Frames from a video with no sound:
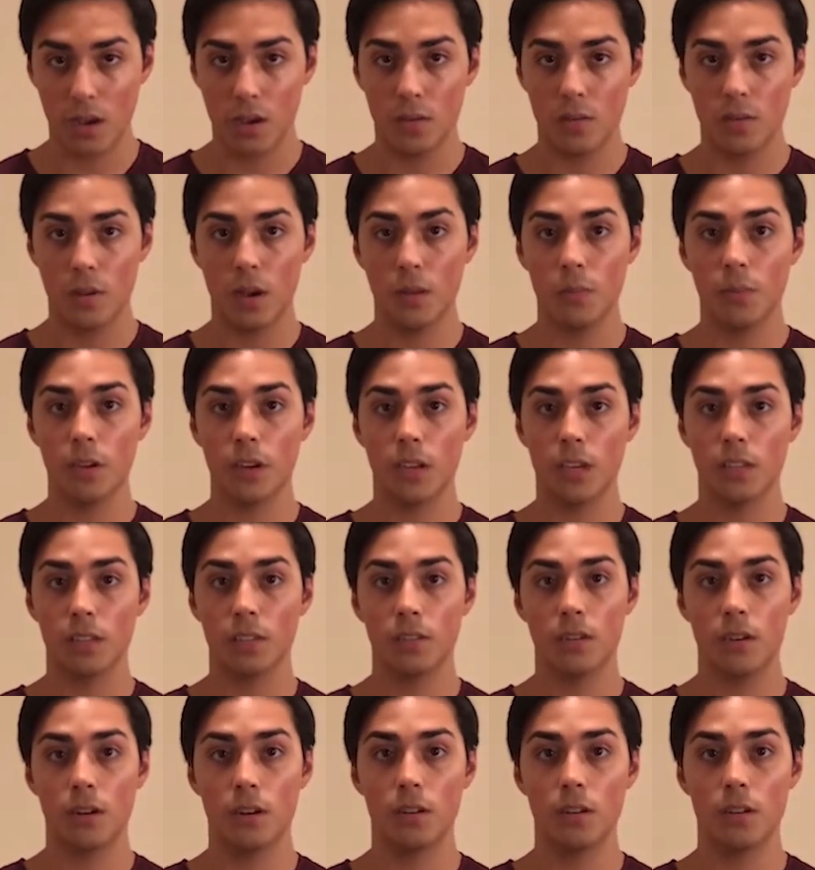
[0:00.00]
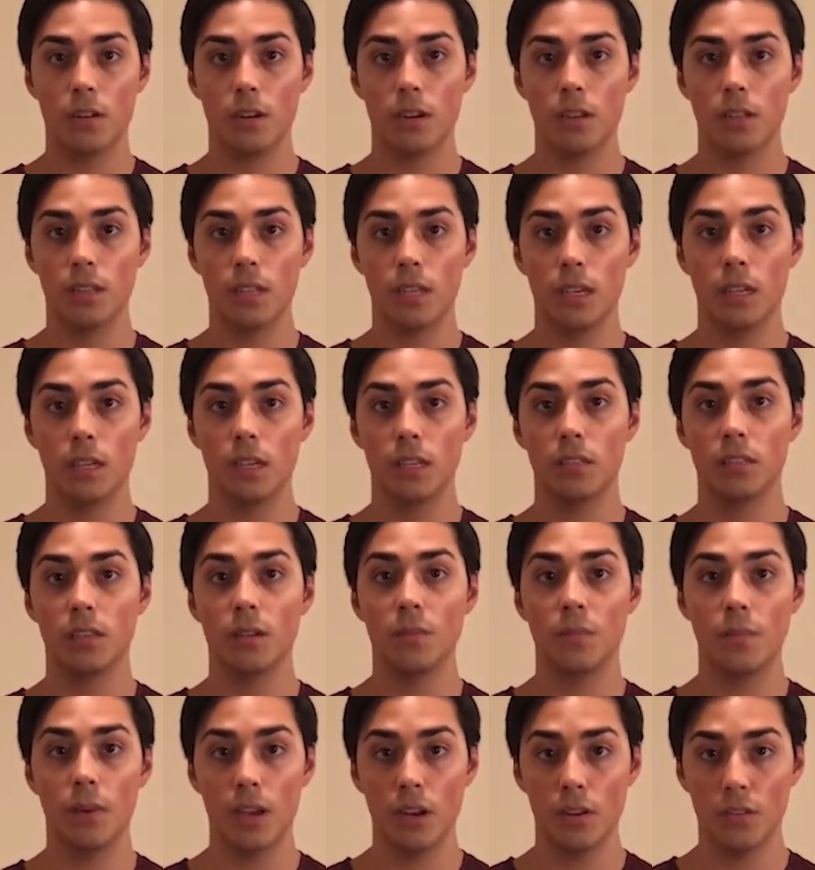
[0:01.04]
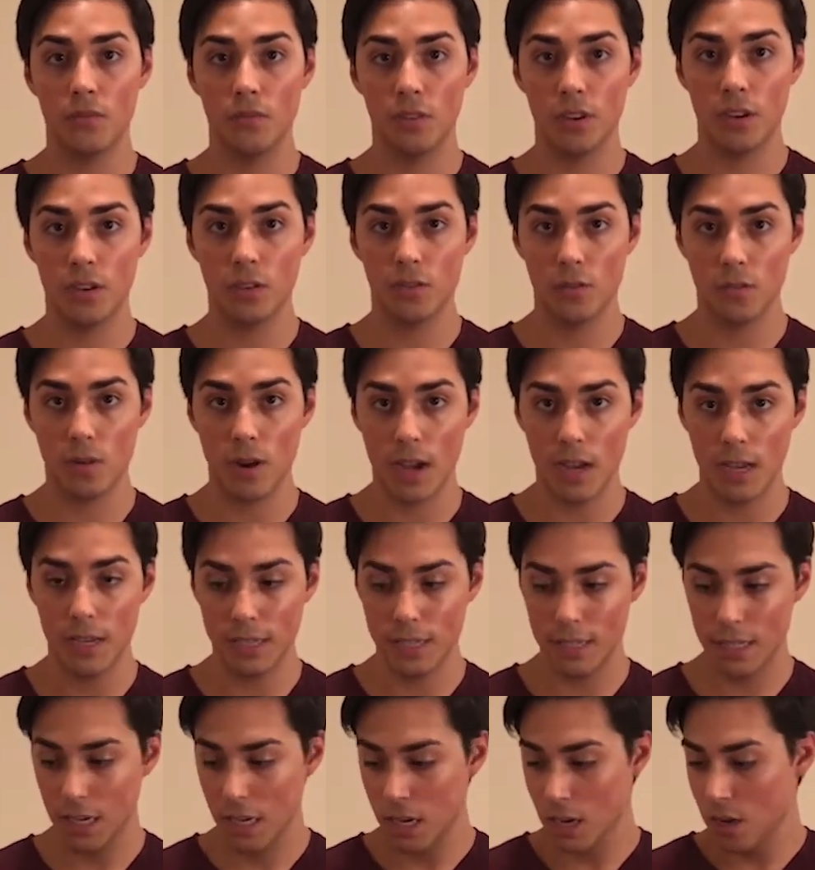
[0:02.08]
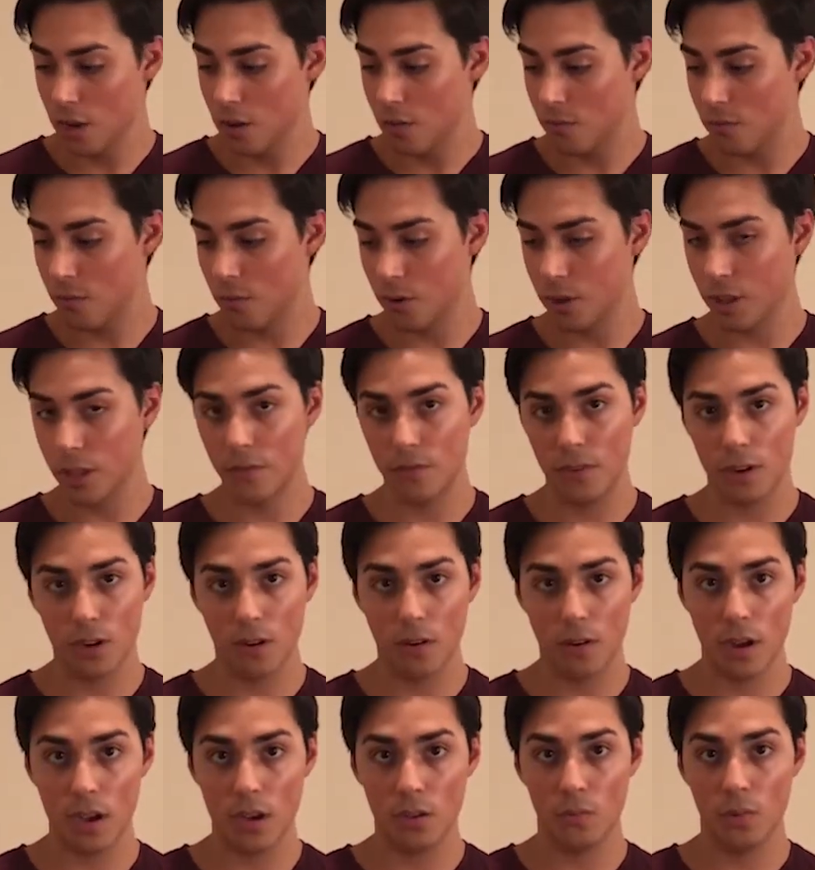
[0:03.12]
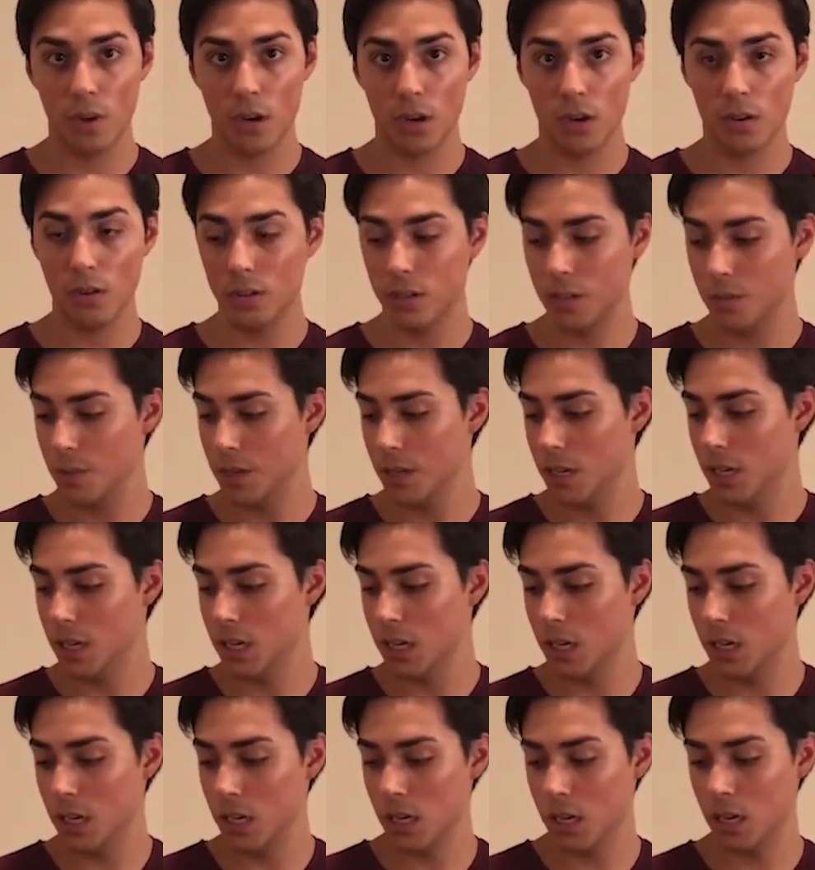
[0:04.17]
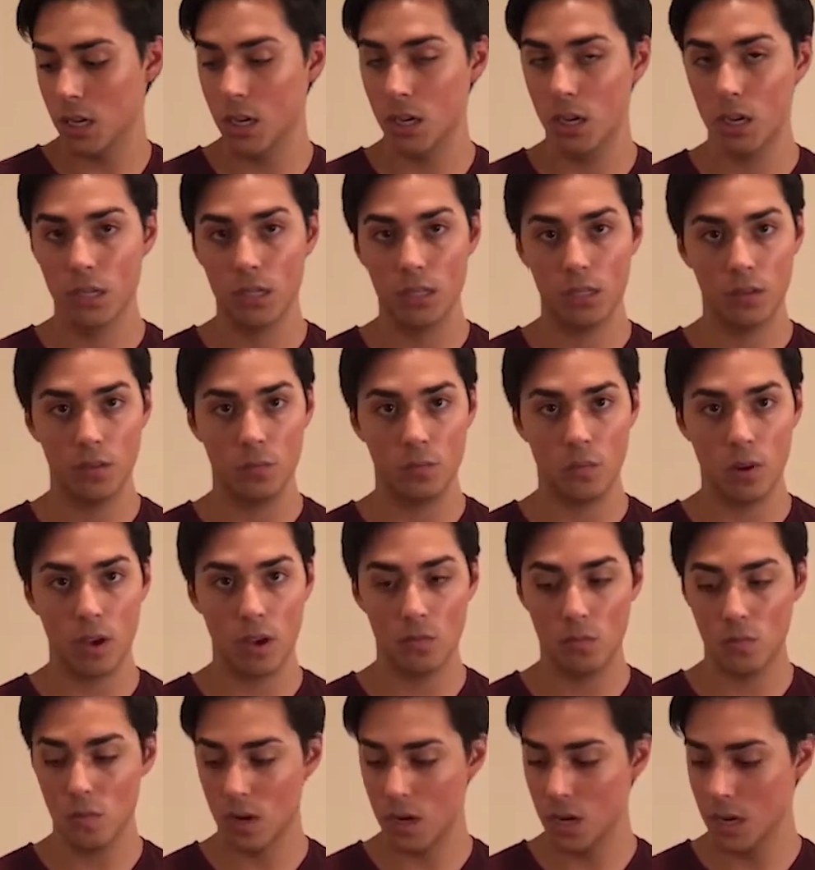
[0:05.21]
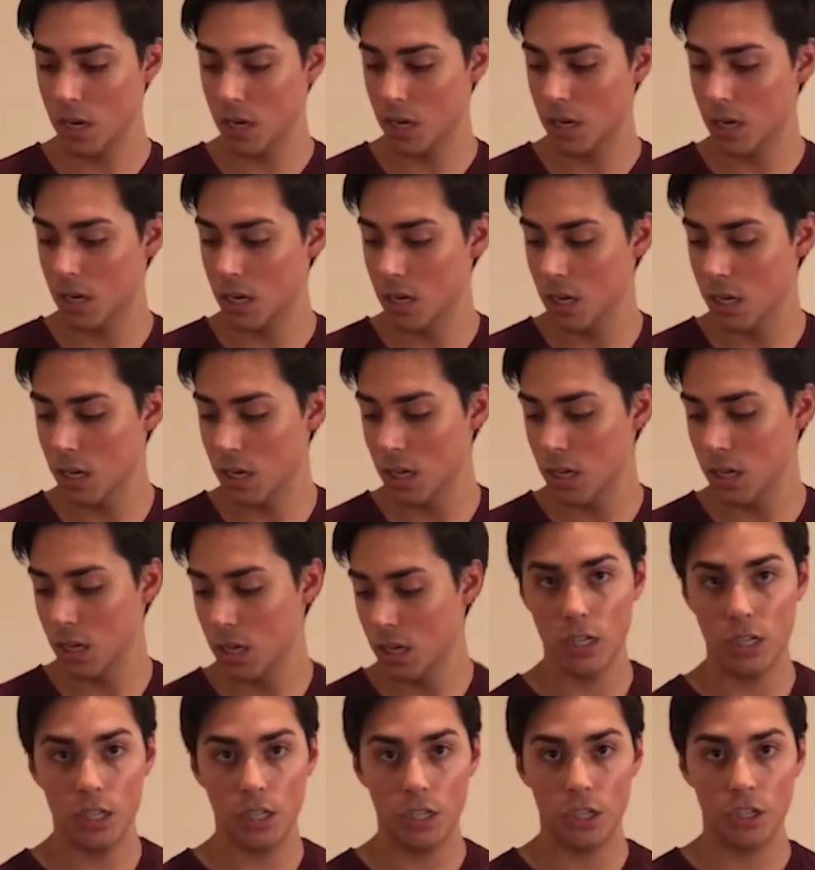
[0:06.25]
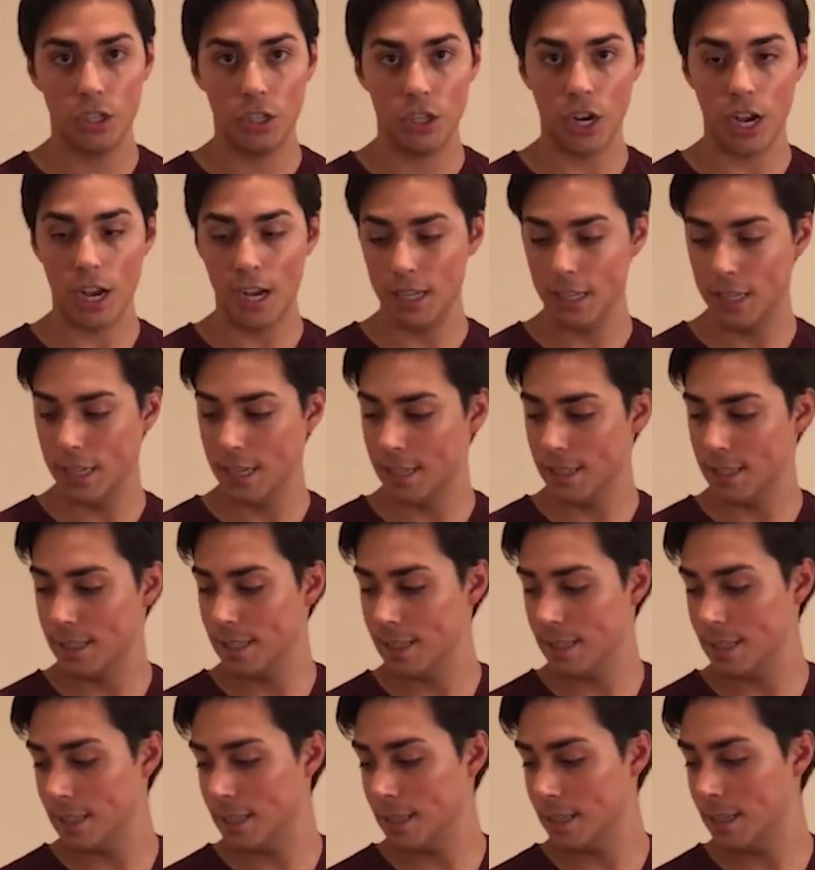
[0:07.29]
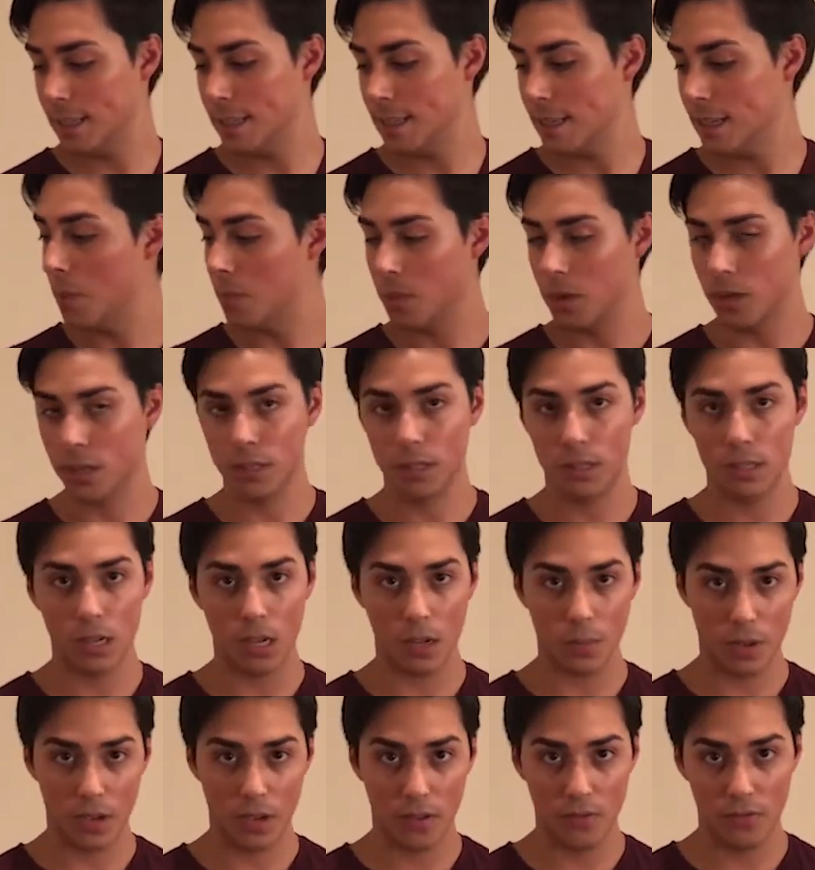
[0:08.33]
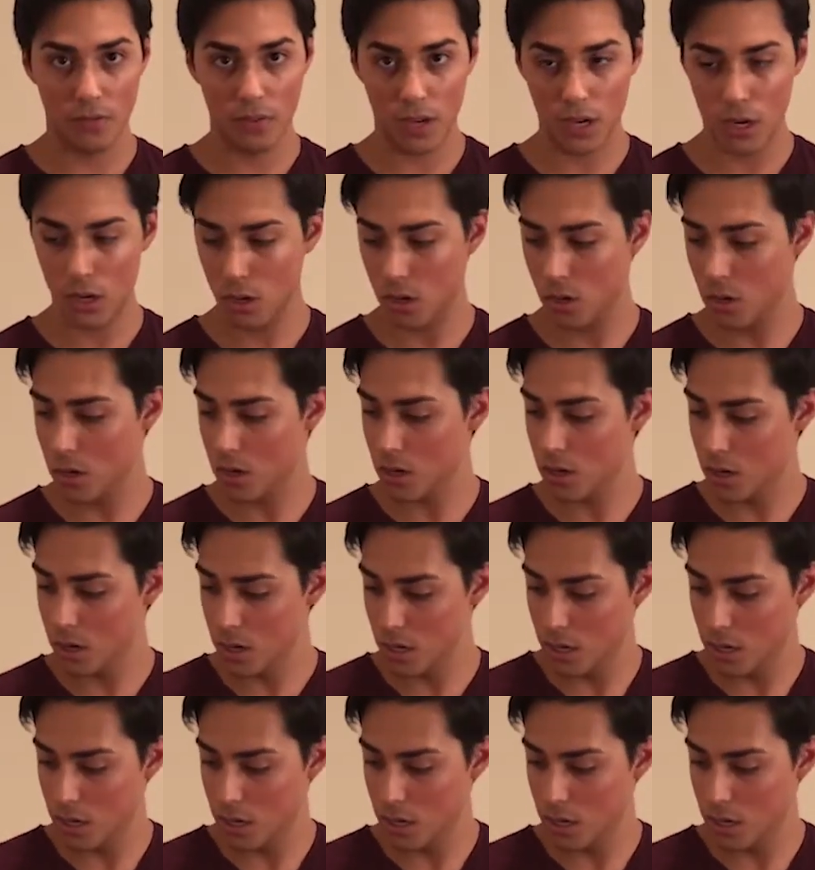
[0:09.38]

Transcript: I'm going to get started on the tomato vinaigrette. For the vinaigrette, we are going to be needing some red wine, shallots, balsamic vinegar,